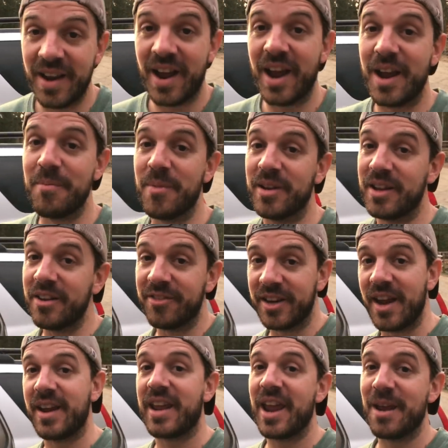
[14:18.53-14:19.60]
I'm living
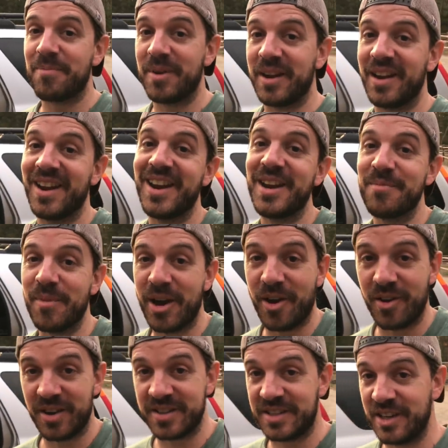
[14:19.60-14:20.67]
and camping in my
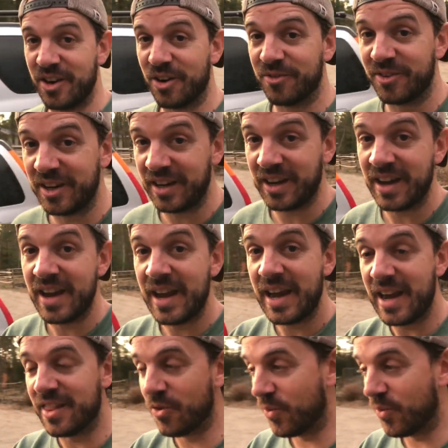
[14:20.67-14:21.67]
Honda CRV in the